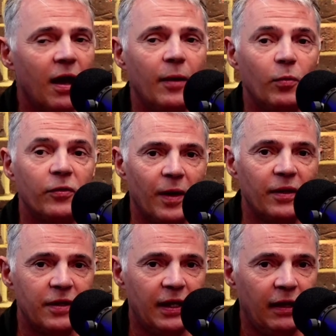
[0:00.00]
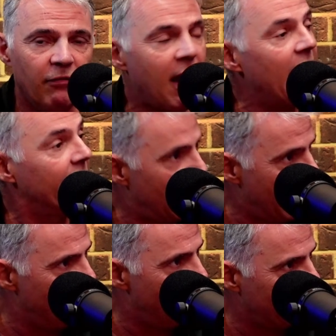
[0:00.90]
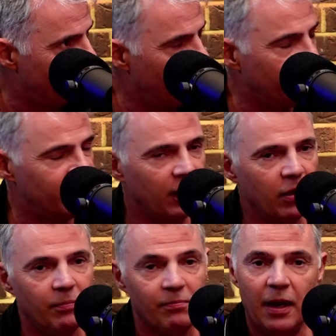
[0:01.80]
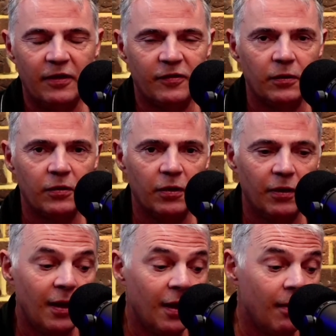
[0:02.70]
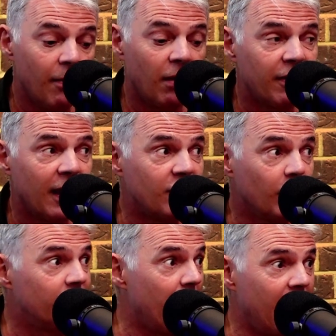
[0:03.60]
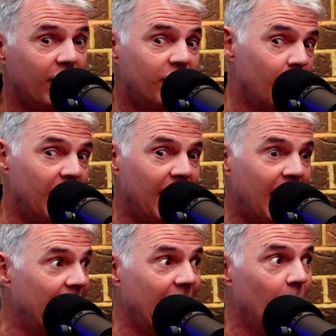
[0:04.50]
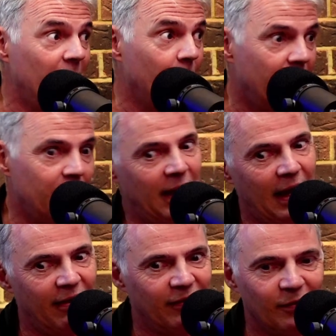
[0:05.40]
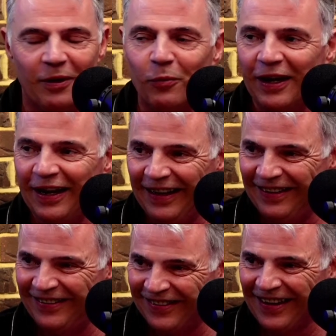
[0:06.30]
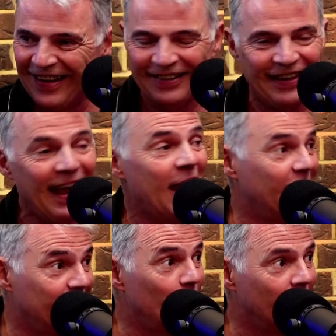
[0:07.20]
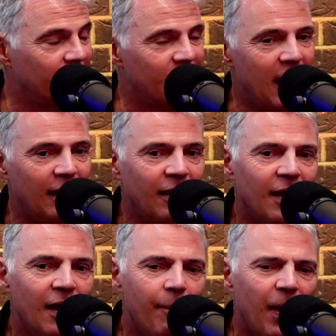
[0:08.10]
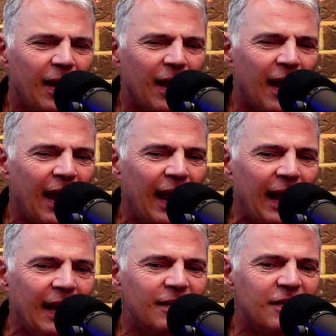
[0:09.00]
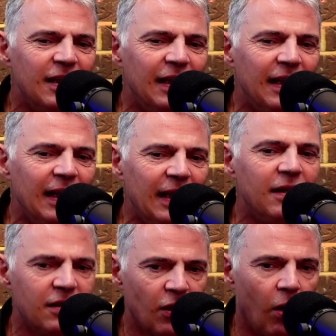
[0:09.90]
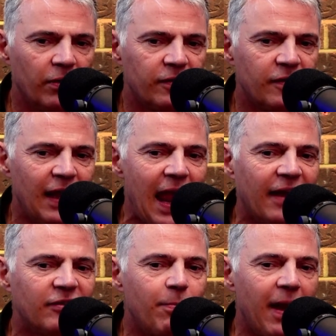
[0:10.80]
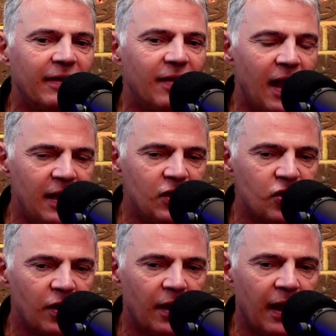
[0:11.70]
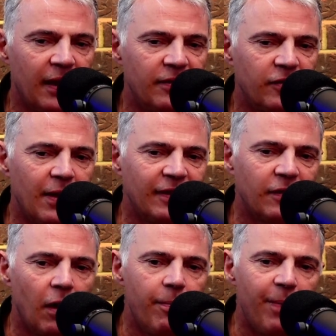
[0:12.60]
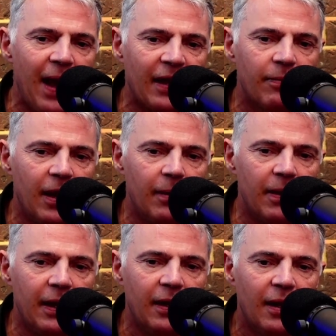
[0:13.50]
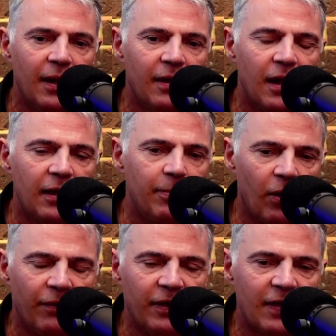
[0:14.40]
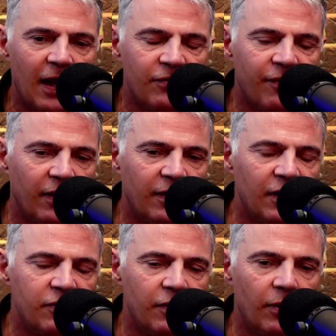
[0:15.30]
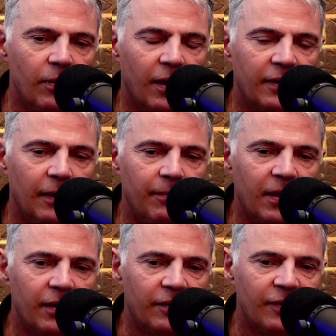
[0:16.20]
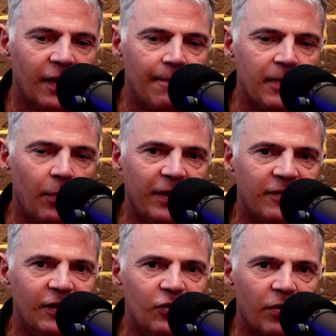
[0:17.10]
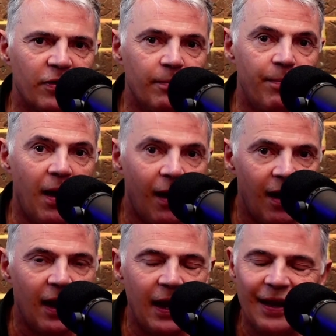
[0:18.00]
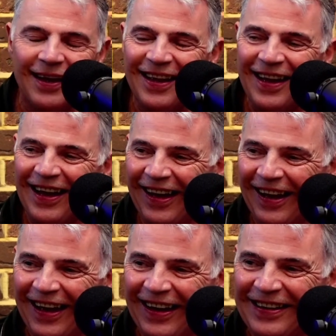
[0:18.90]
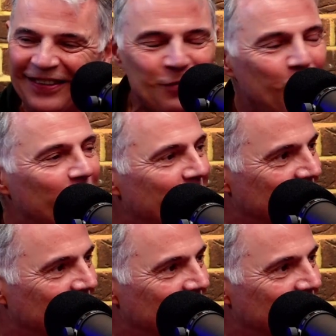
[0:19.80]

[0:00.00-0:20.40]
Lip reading: was wealthy. He rang the Haymarket Publishing Group, may still do. Margaret Thatcher was married to a millionaire. Now, millionaire isn't what it is today as it was then. But it is the ethos, the expectation. And so let's go back maybe a little bit on this hedge fund issue, Hardeep, because I went to see Jonathan Pye at his one-man